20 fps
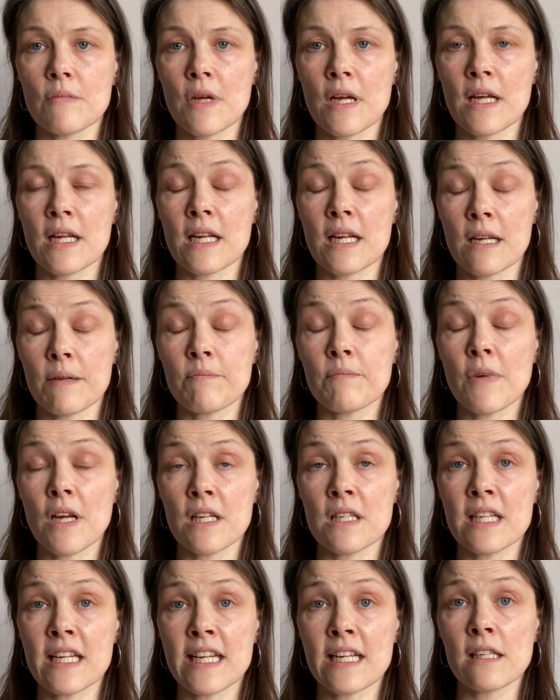in a
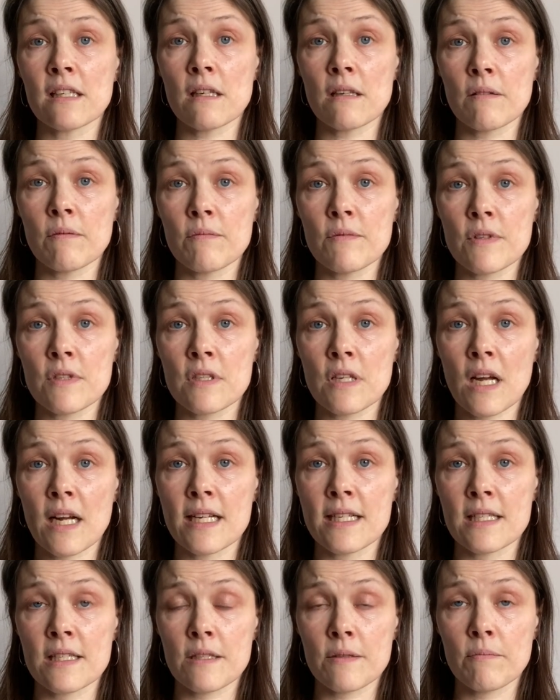needle
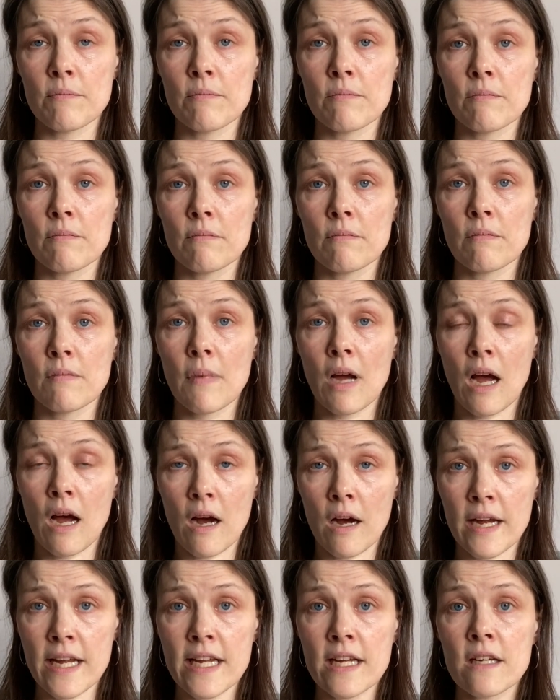size
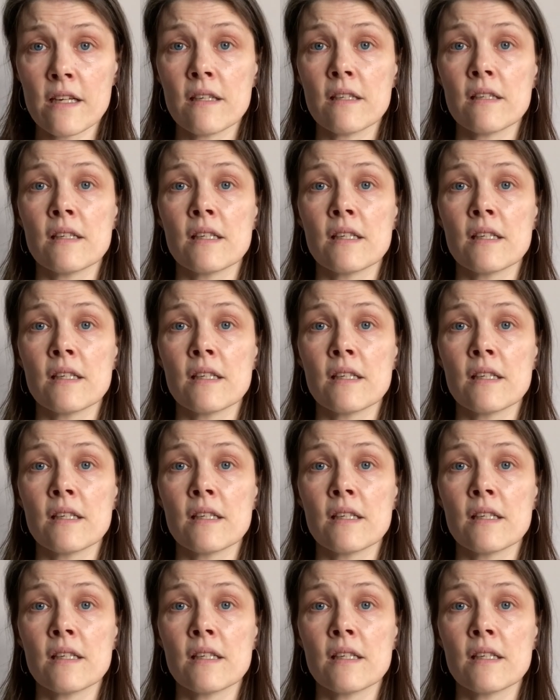higher